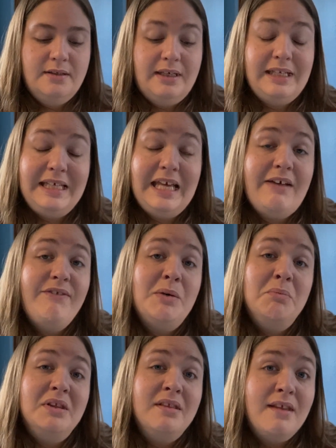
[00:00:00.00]
And he gave
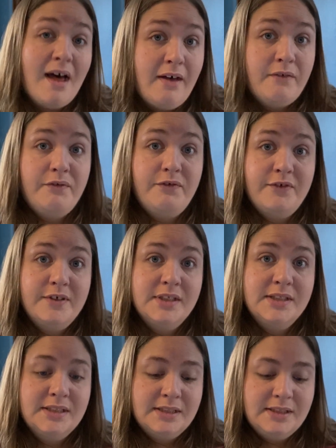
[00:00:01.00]
them love,
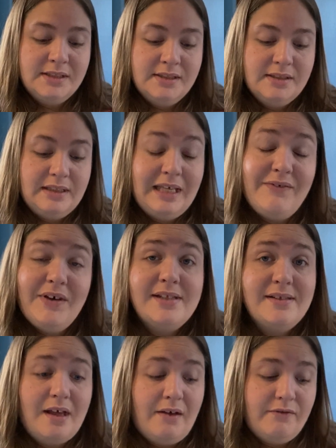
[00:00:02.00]
gave
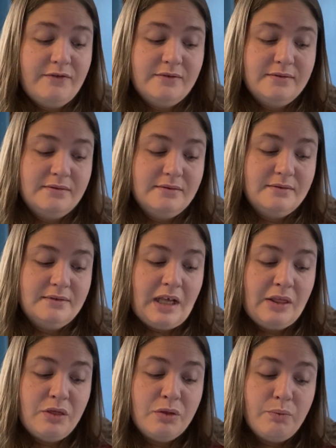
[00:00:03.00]
us love.
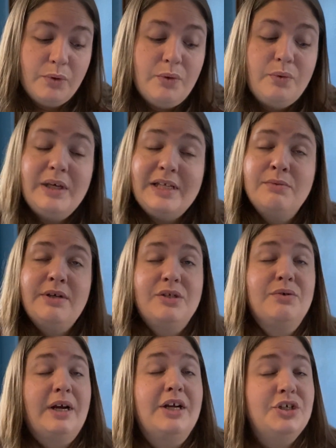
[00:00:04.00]
And through his
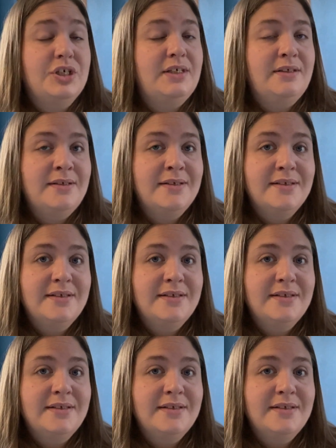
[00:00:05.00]
resurrection,